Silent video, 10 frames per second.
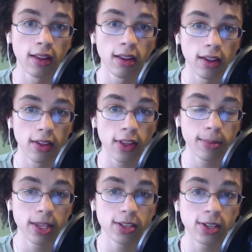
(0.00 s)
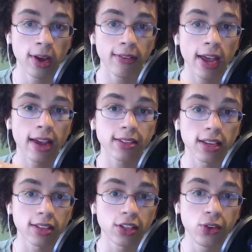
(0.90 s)
That means you have
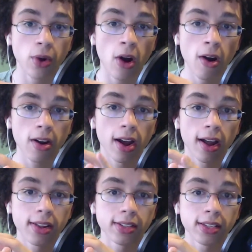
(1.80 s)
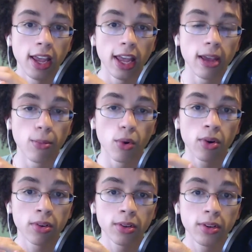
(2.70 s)
access to Archons,
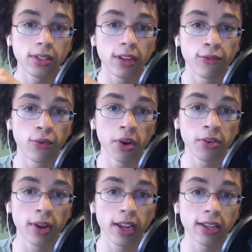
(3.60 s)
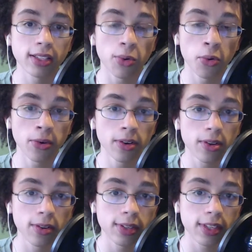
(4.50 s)
Immortals, Void Rays,
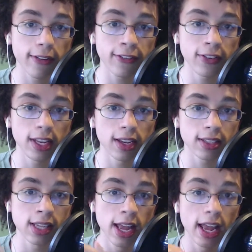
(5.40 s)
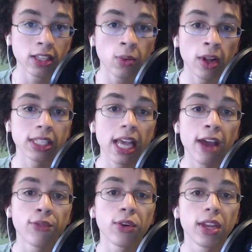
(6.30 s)
Oracles, Phoenix, as well as
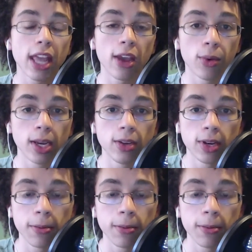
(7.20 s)
every Gateway unit.